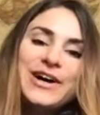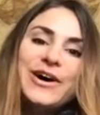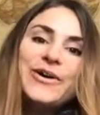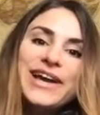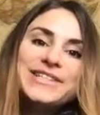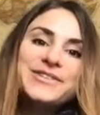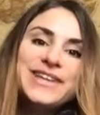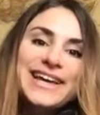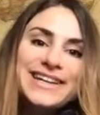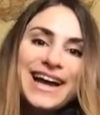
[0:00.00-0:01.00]
Okay, so
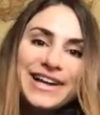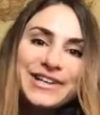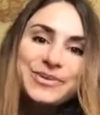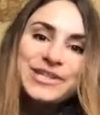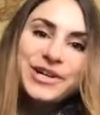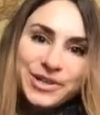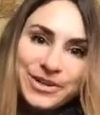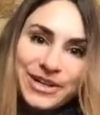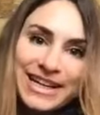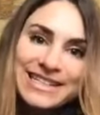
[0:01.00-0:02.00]
then I know we started
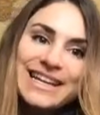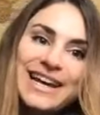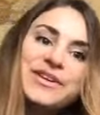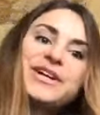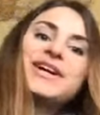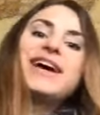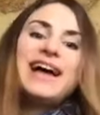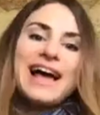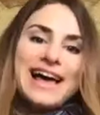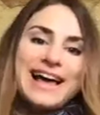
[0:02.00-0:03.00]
working together
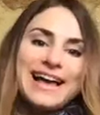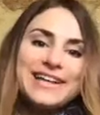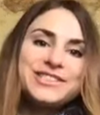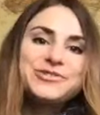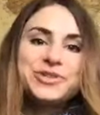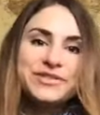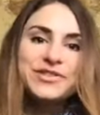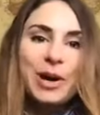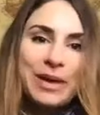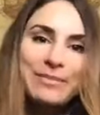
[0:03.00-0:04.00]
and you sort of
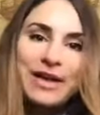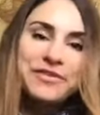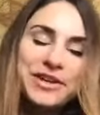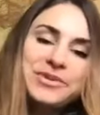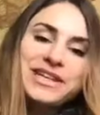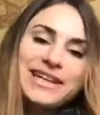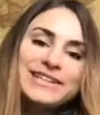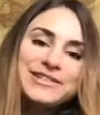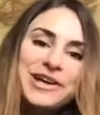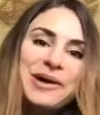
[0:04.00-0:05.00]
saw my method with the
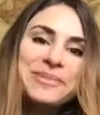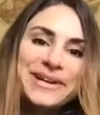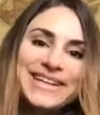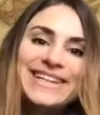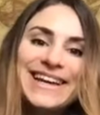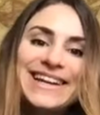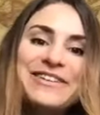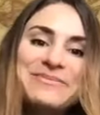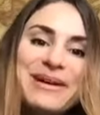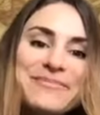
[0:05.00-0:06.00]
hidden job market. And I
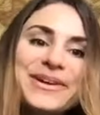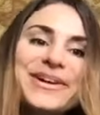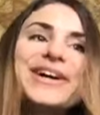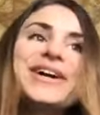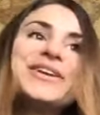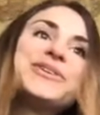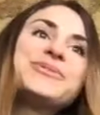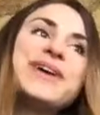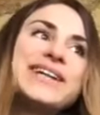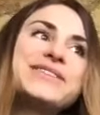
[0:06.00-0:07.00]
remember you
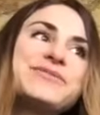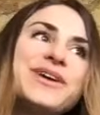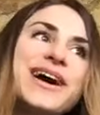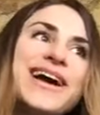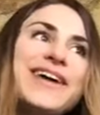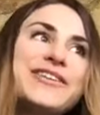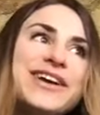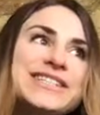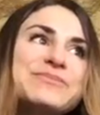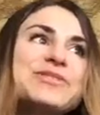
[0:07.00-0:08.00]
kind of, I, I,
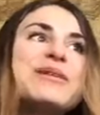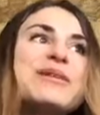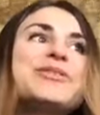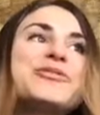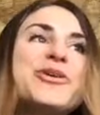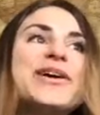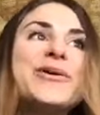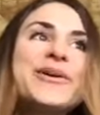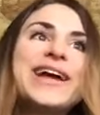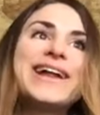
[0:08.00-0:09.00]
seem to remember you going,
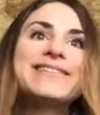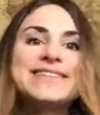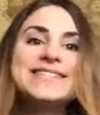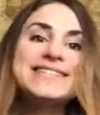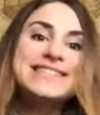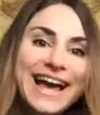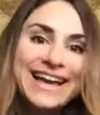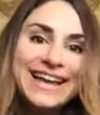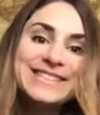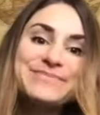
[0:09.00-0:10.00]
okay, this is
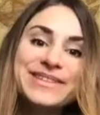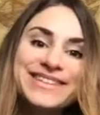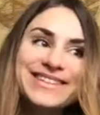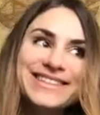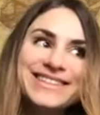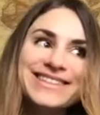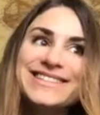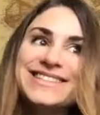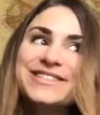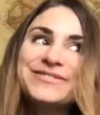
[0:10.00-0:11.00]
nice, but this
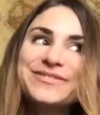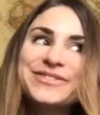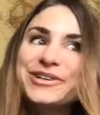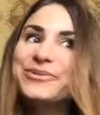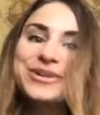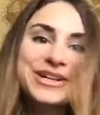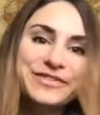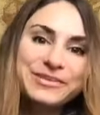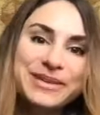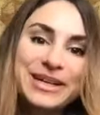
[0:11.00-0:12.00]
isn't going to work for
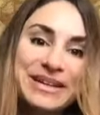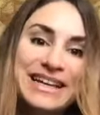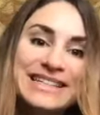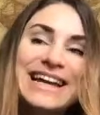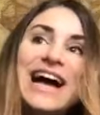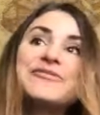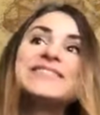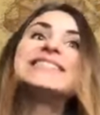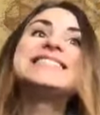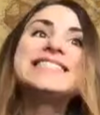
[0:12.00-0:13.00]
me because I have
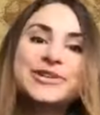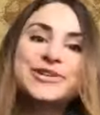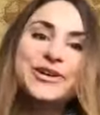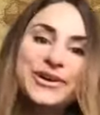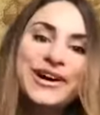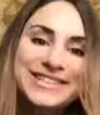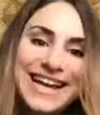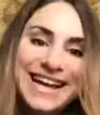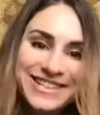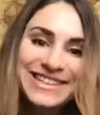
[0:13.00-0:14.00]
zero
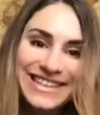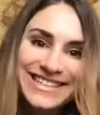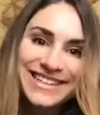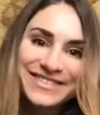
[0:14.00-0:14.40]
contacts on the.